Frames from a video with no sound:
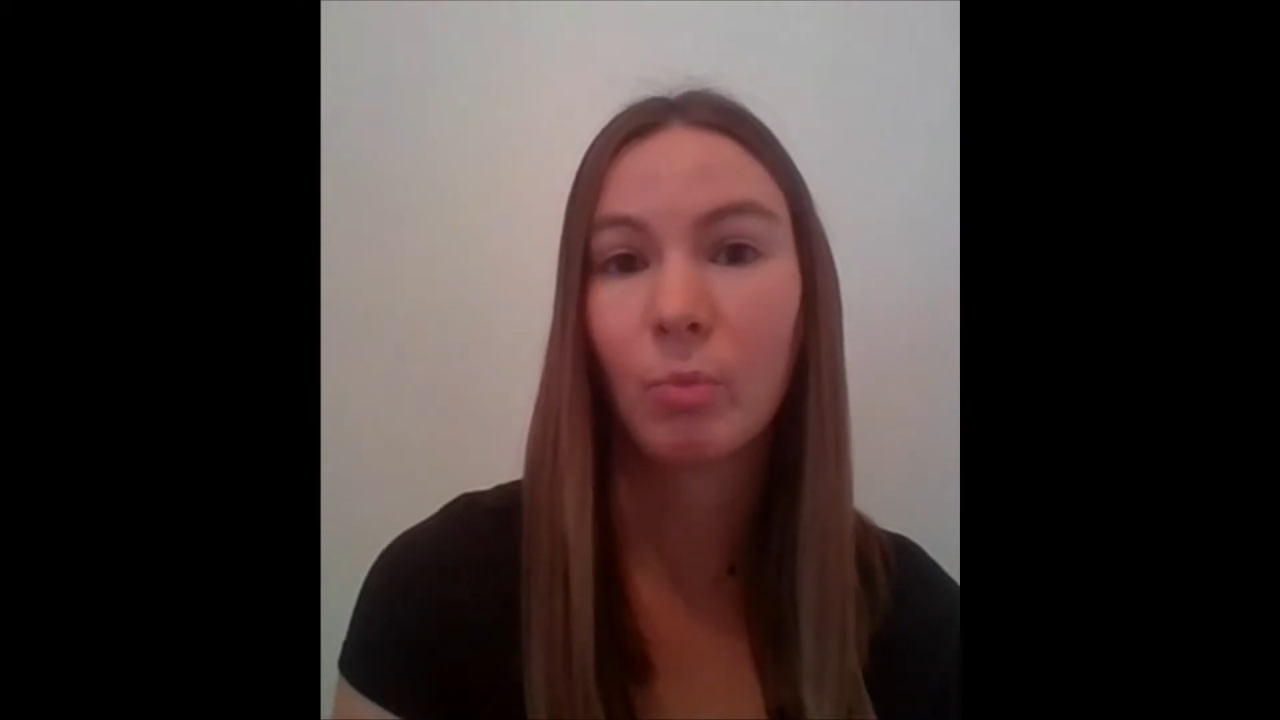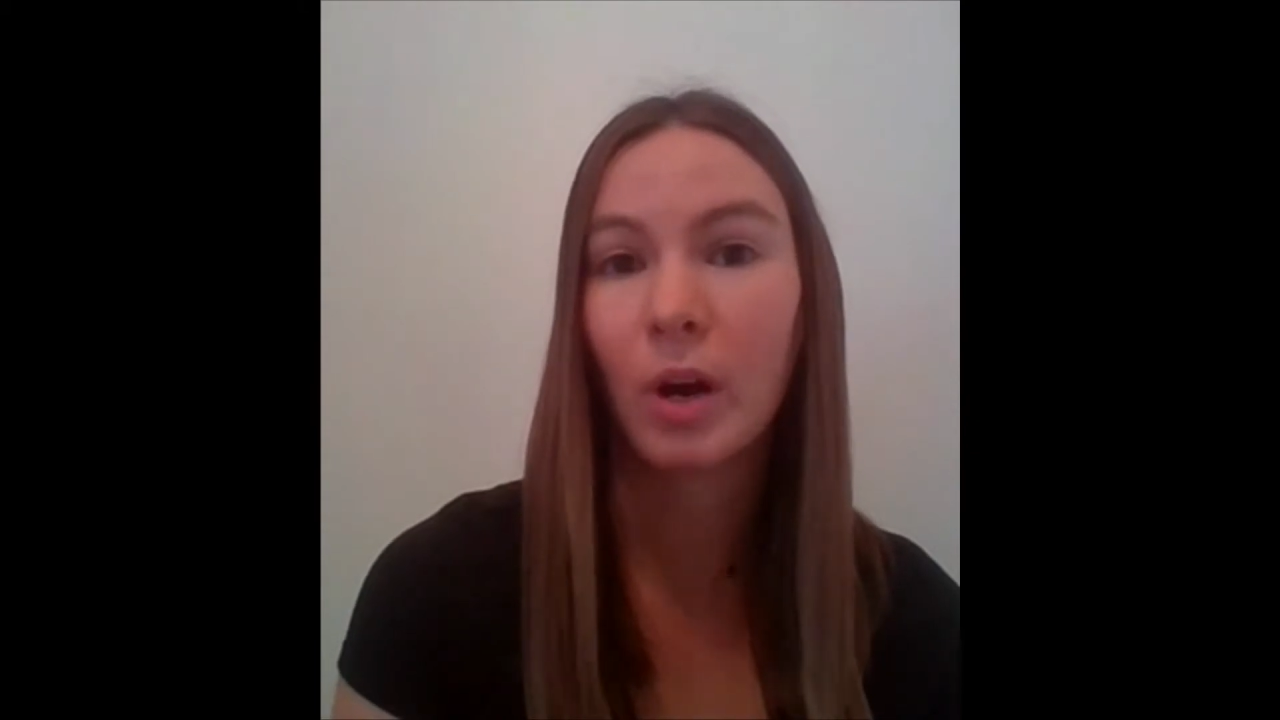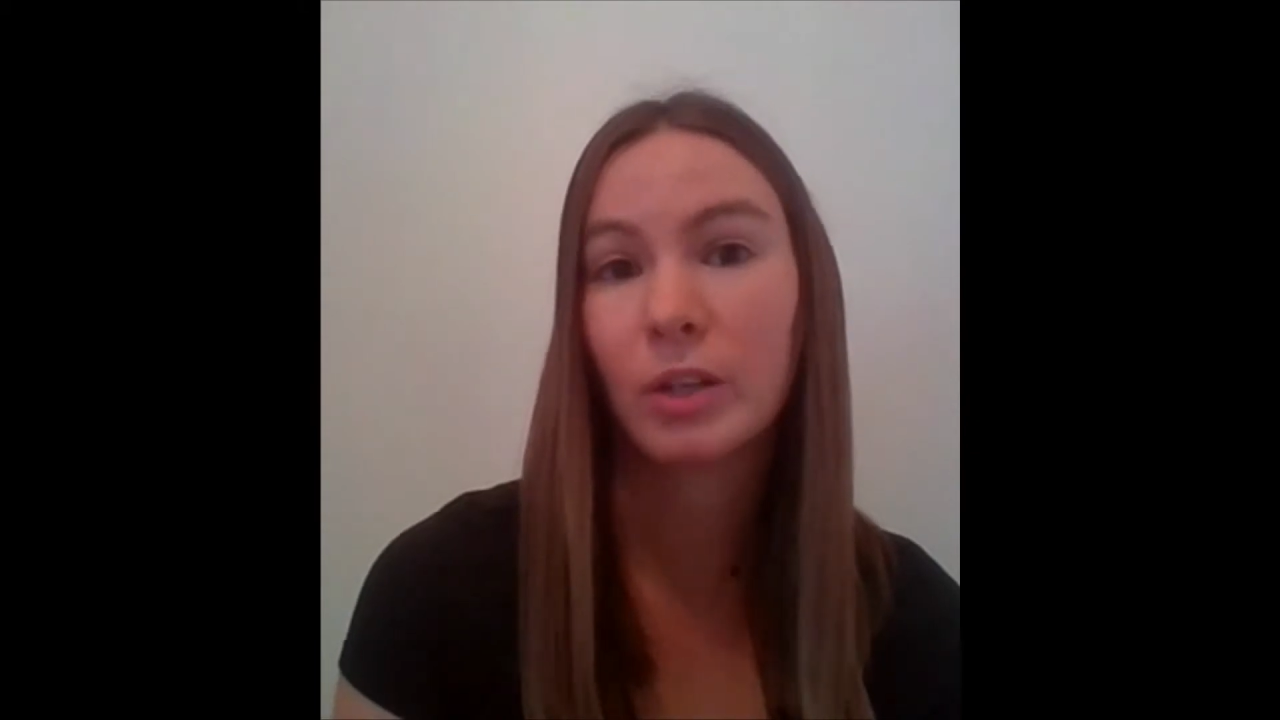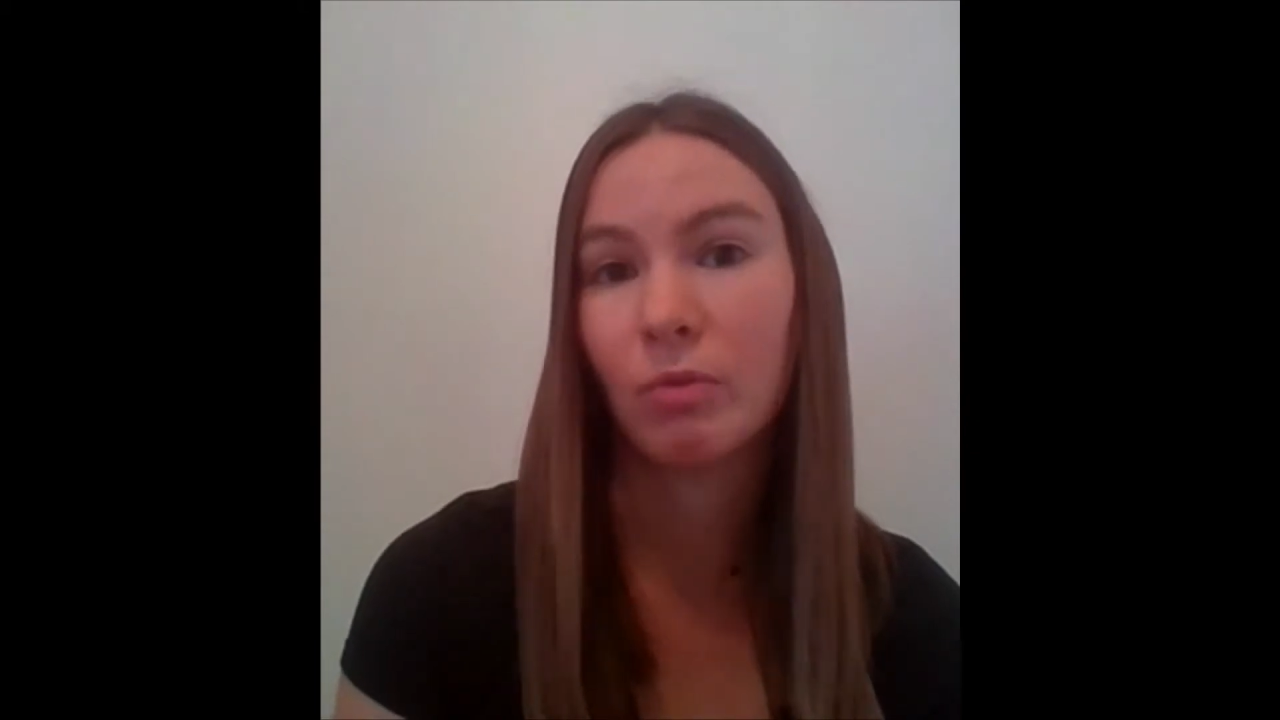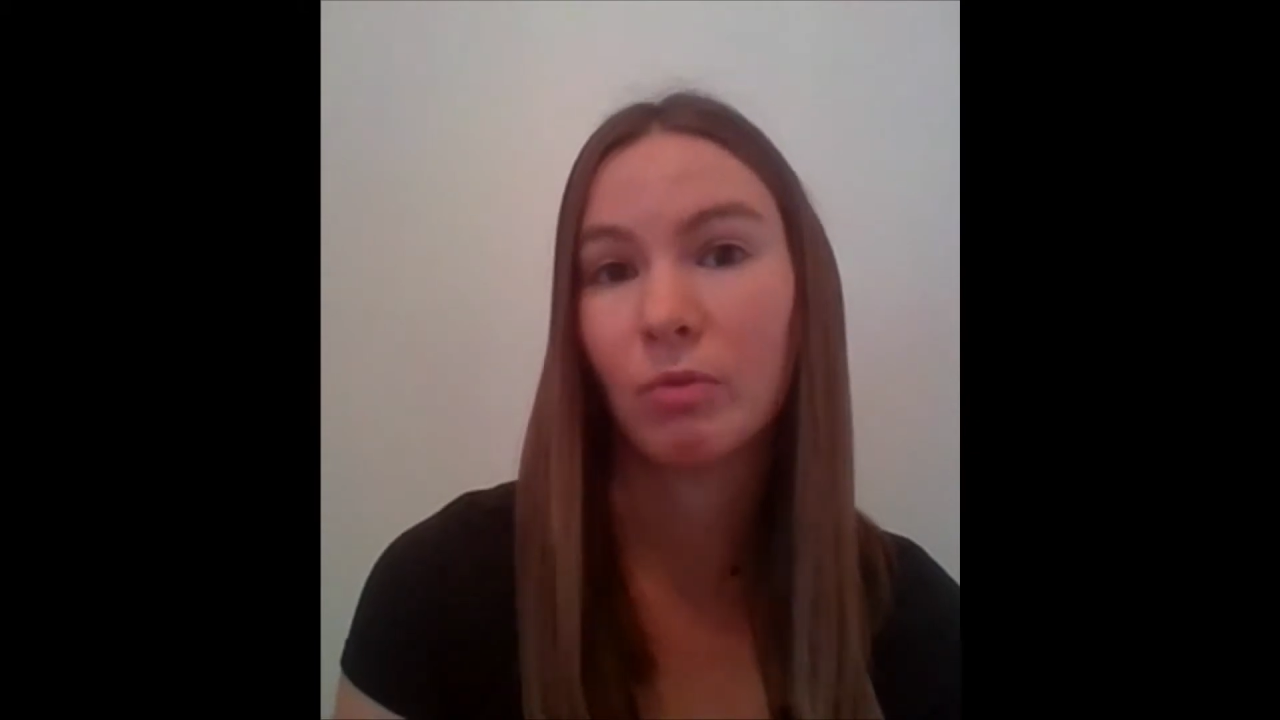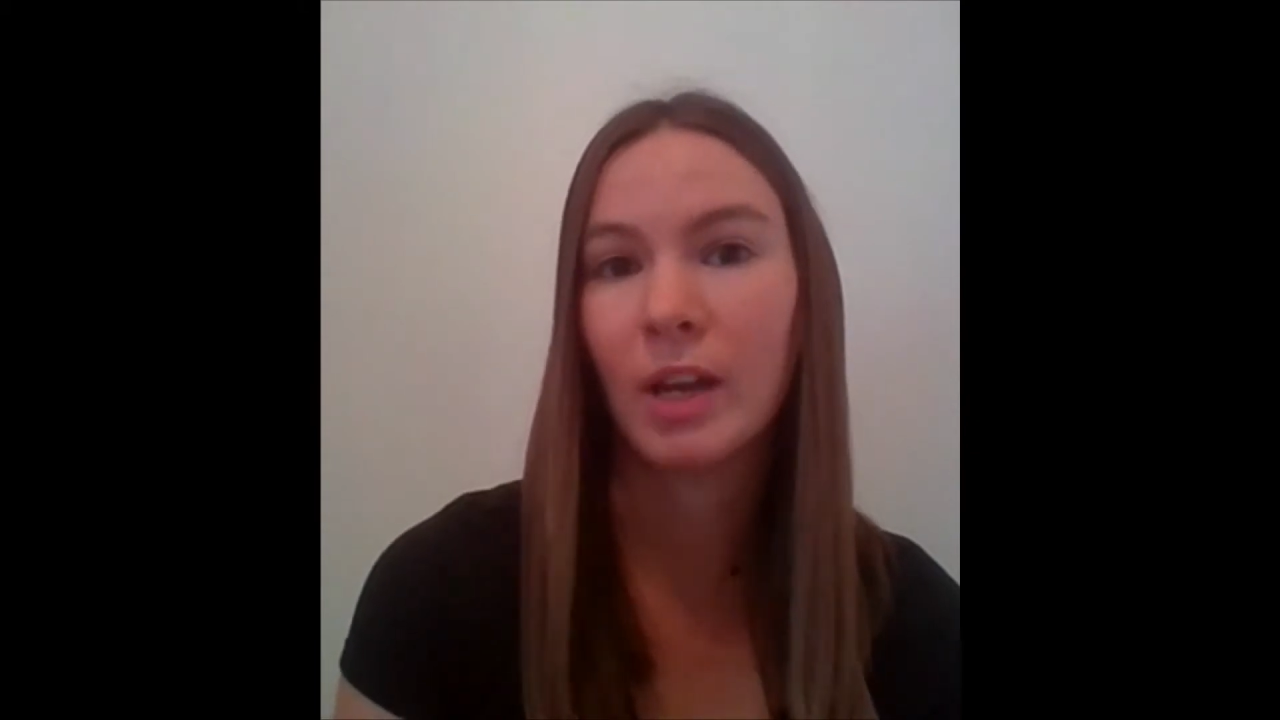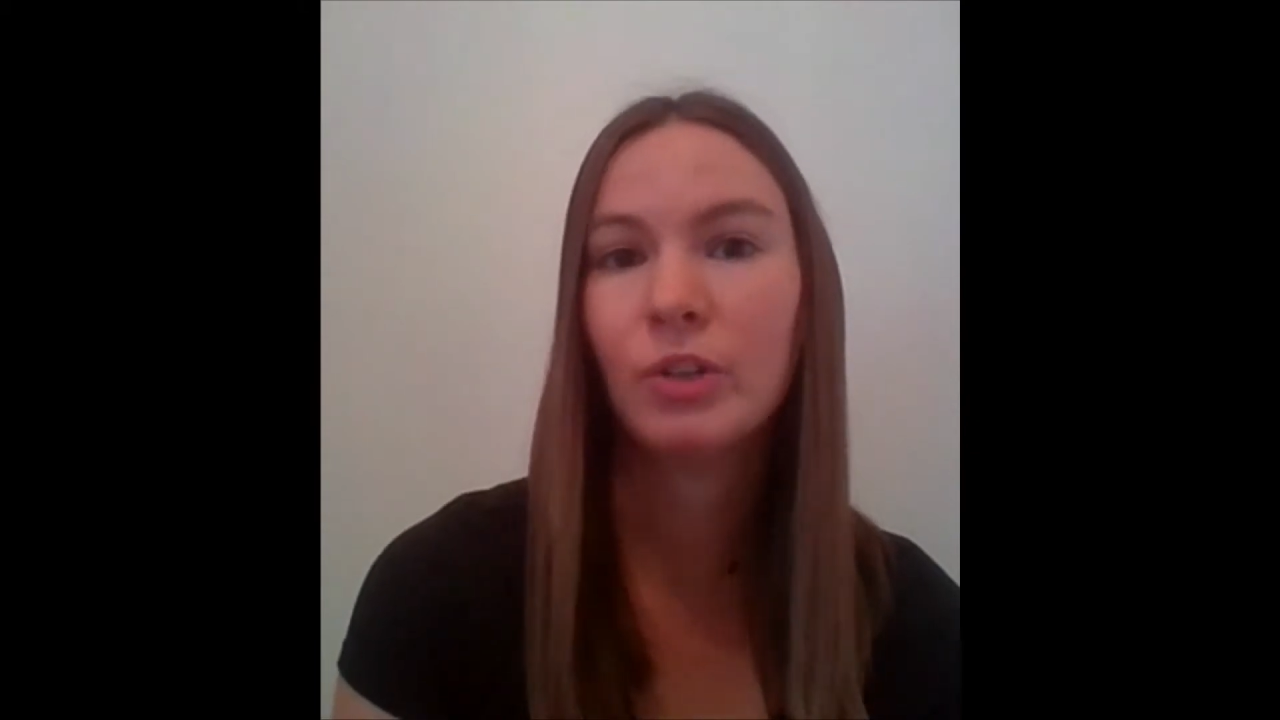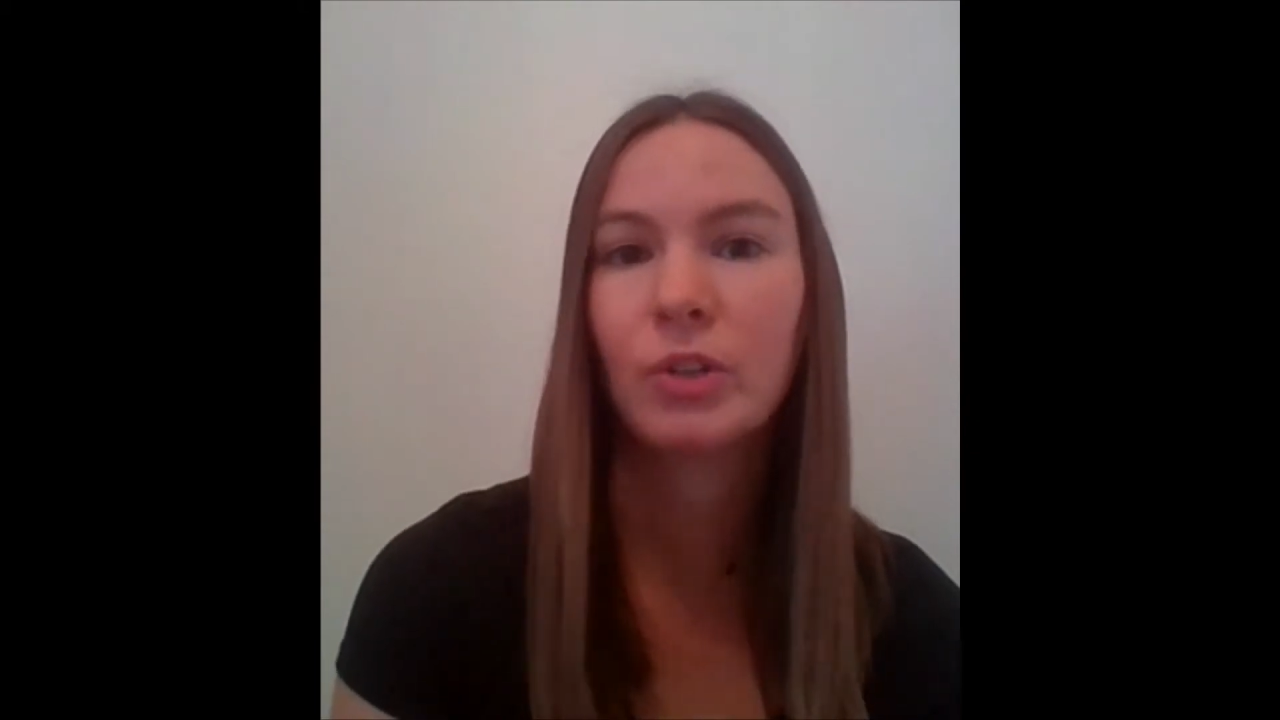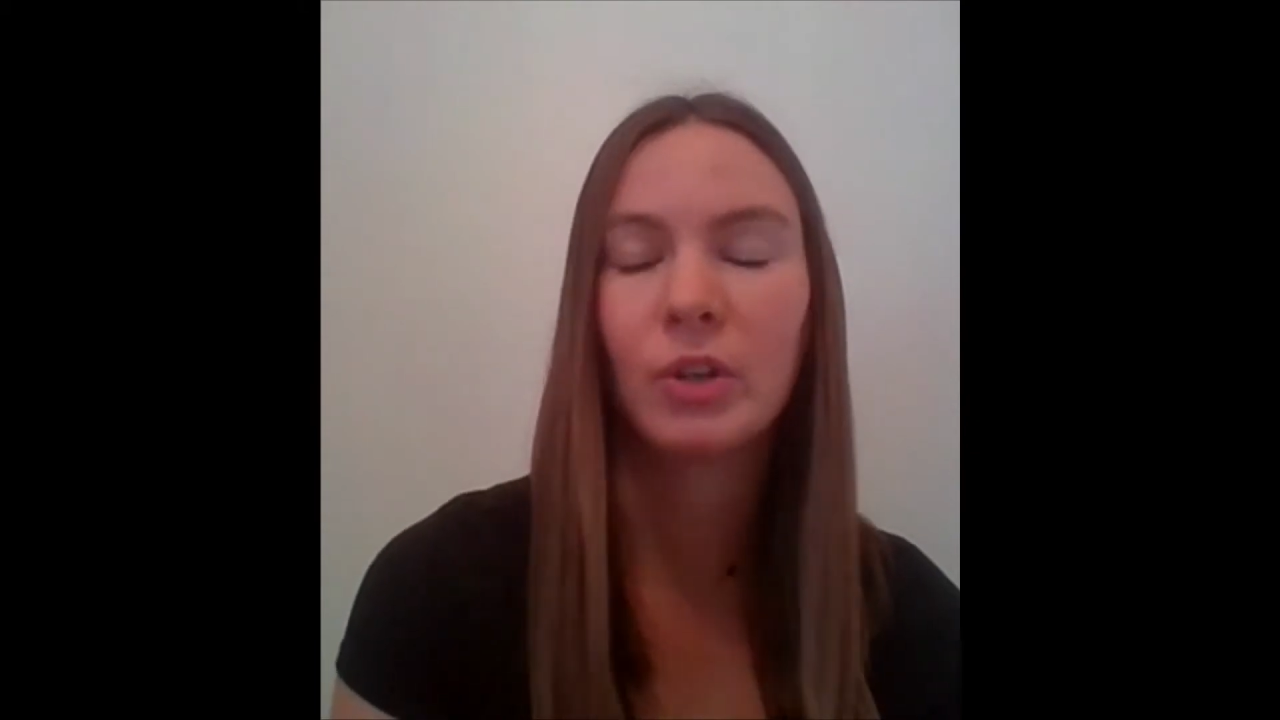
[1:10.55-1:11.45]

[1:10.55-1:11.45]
a wide range,